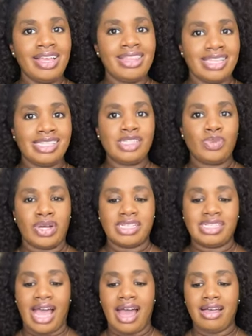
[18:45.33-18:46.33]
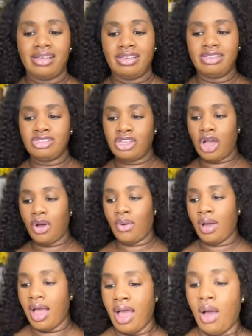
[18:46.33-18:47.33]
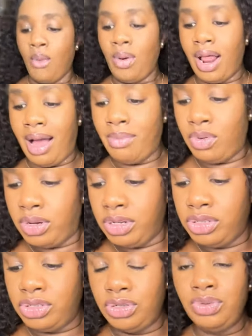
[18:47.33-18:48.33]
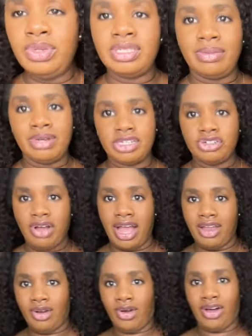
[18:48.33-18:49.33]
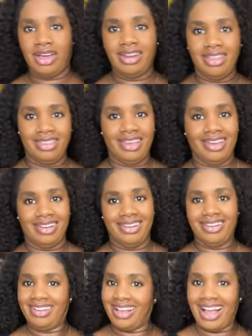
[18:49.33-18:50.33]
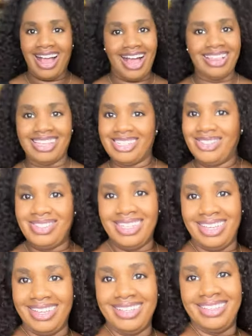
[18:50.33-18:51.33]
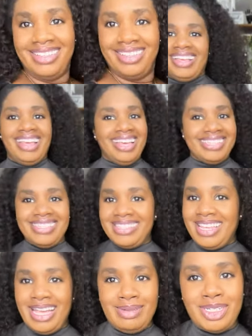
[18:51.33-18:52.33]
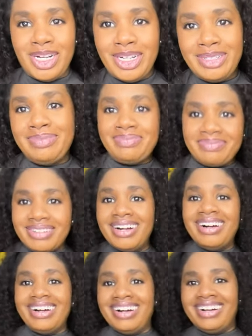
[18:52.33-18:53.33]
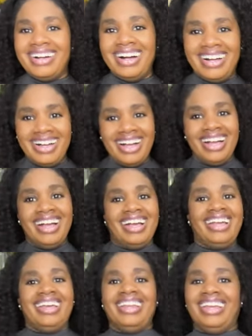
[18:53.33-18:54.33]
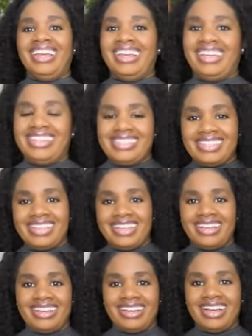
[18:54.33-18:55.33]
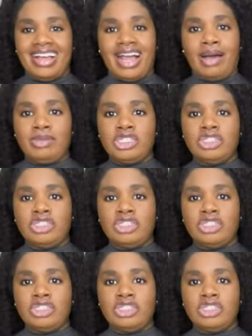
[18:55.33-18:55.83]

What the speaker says: this is where it's at. So what I'm going to do is I'm going to try it on and then I'll let you see. It's the same shirt. It is. I'm going